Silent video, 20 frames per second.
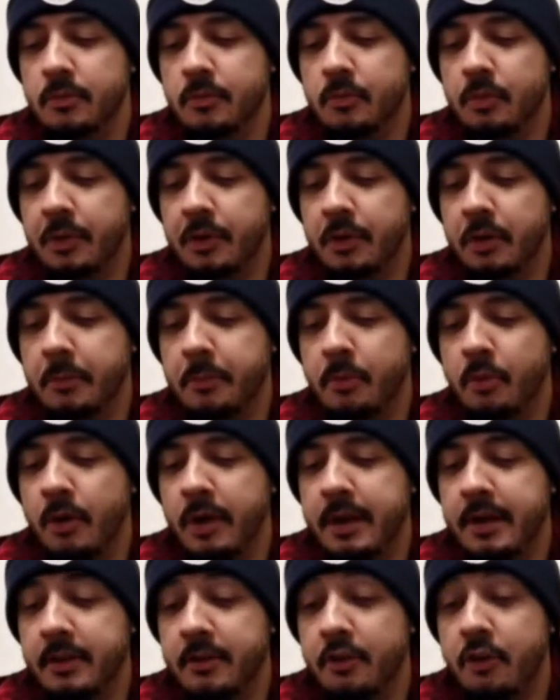We're not
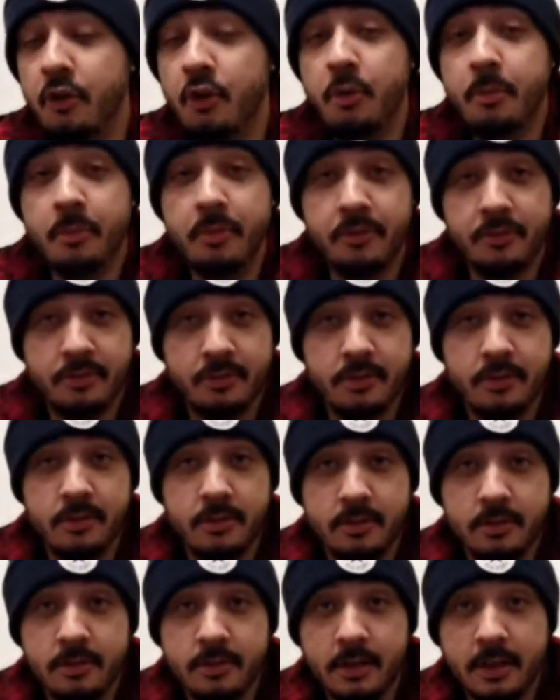putting humans
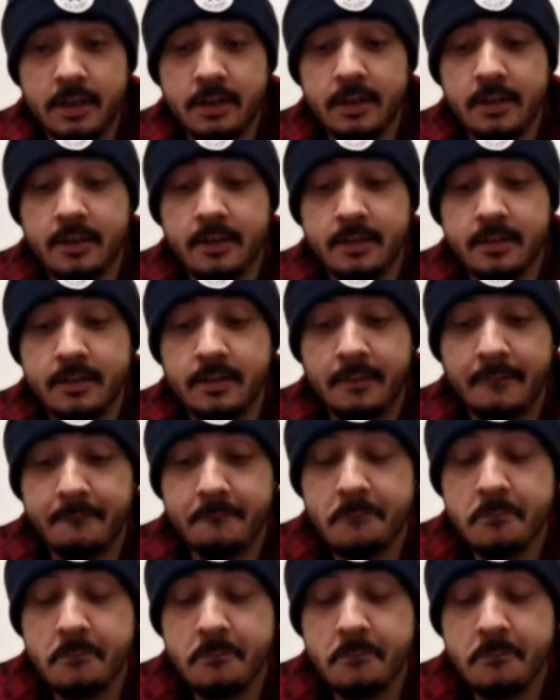in this.